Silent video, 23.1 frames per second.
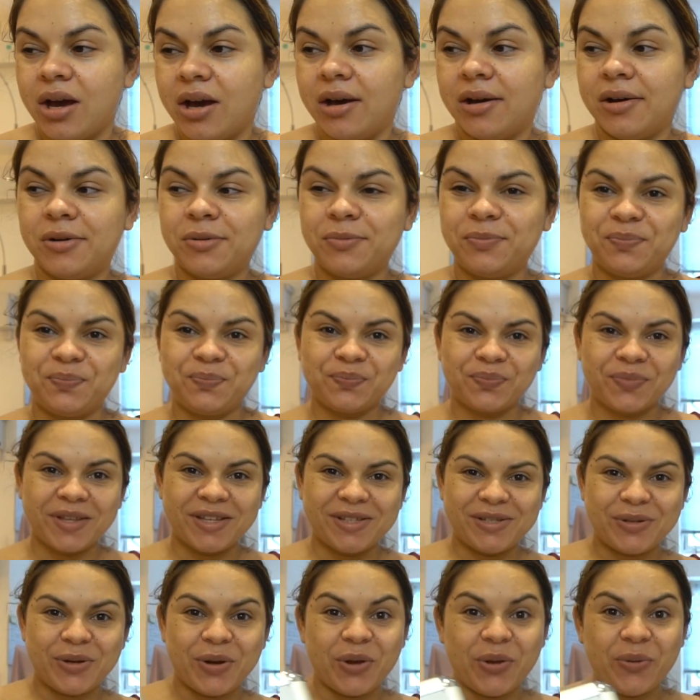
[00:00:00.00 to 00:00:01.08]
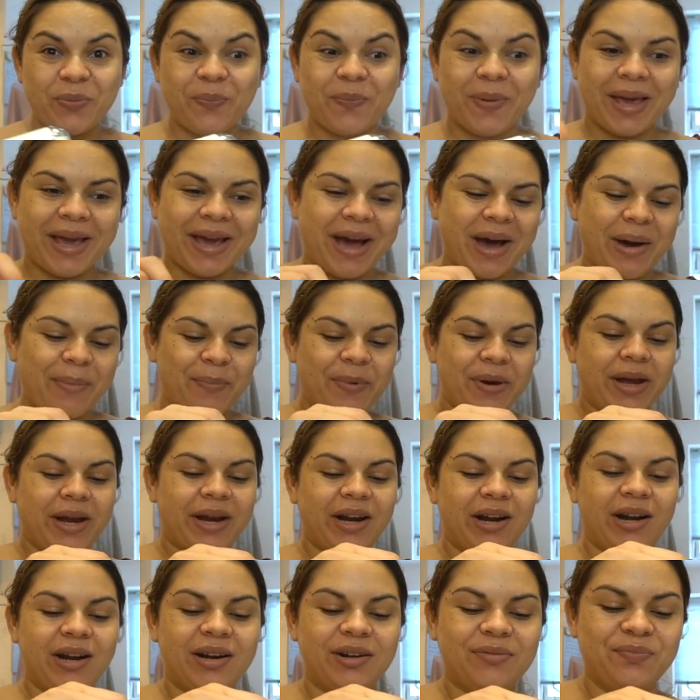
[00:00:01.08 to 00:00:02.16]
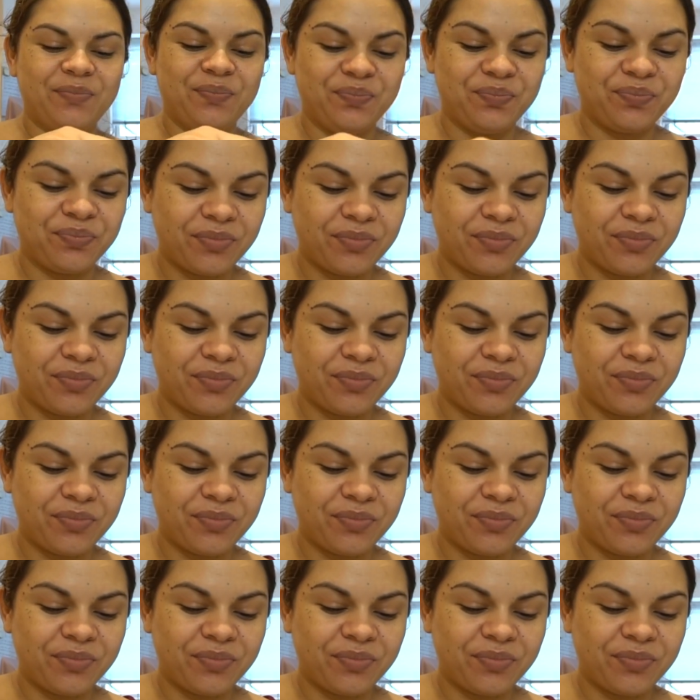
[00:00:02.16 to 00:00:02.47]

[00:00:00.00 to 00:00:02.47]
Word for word: Um, she's going to pick up her